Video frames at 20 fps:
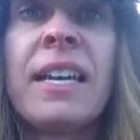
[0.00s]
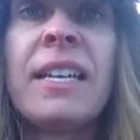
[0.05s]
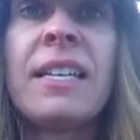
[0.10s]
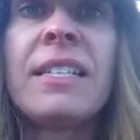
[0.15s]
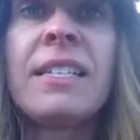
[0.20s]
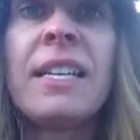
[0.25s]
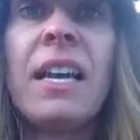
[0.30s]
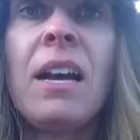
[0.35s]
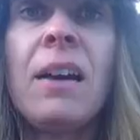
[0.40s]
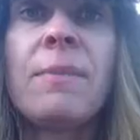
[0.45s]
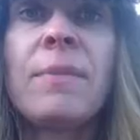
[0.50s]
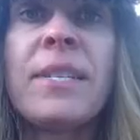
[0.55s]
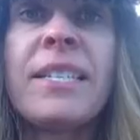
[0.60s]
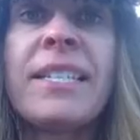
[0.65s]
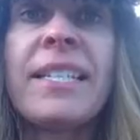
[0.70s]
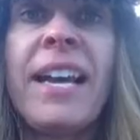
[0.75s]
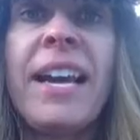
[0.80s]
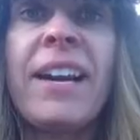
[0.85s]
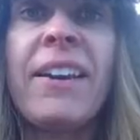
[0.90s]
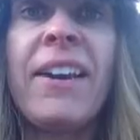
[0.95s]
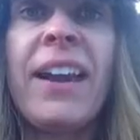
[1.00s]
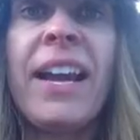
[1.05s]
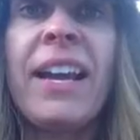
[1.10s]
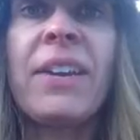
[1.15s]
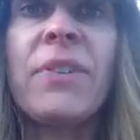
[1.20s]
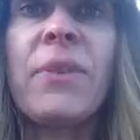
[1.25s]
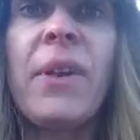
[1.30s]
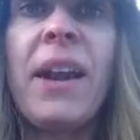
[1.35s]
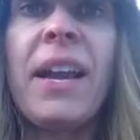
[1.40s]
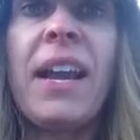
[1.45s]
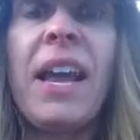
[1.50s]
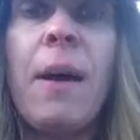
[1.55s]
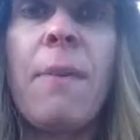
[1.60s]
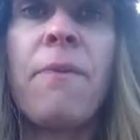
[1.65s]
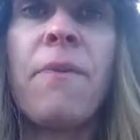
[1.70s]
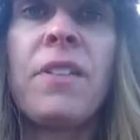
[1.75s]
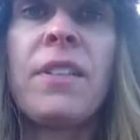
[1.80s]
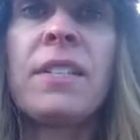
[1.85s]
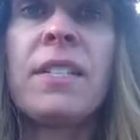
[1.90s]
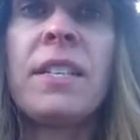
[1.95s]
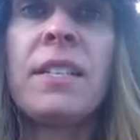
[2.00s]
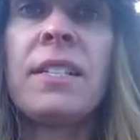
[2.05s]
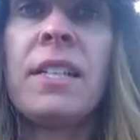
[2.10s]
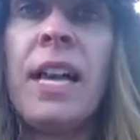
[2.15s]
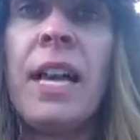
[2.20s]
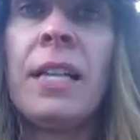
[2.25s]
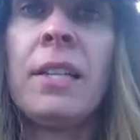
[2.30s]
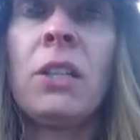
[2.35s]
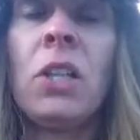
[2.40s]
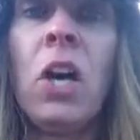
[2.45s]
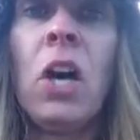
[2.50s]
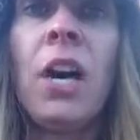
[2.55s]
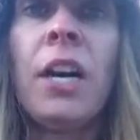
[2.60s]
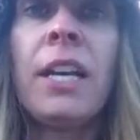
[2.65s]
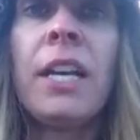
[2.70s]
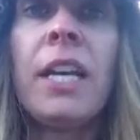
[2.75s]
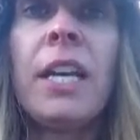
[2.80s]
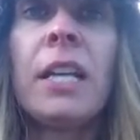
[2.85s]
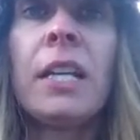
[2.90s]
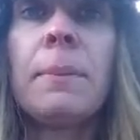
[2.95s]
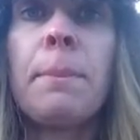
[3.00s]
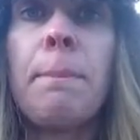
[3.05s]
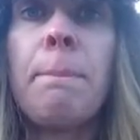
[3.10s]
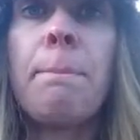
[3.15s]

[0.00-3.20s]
Some desire a great emphasis on logging,